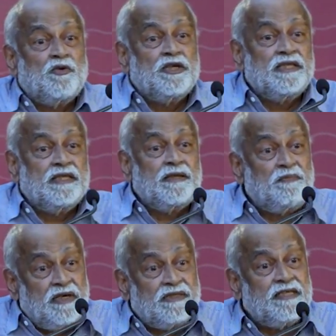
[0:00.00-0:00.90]
was, the
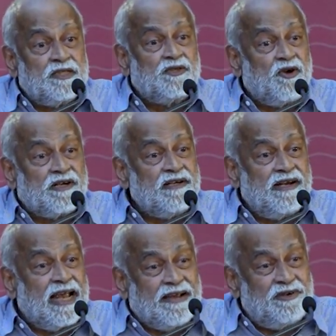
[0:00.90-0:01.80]
person is not
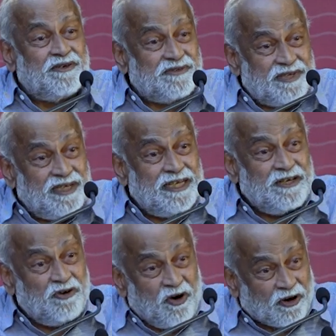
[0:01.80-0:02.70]
ever really
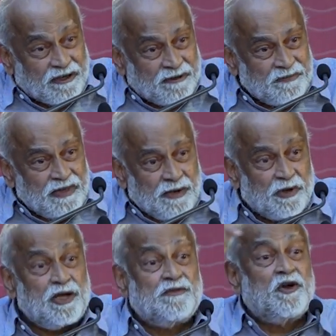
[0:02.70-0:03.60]
gone.
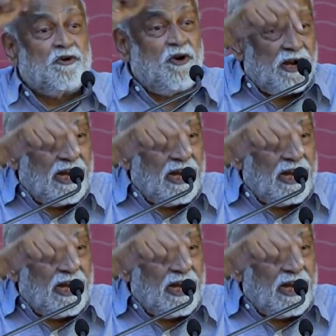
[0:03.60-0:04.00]
But you have the wrong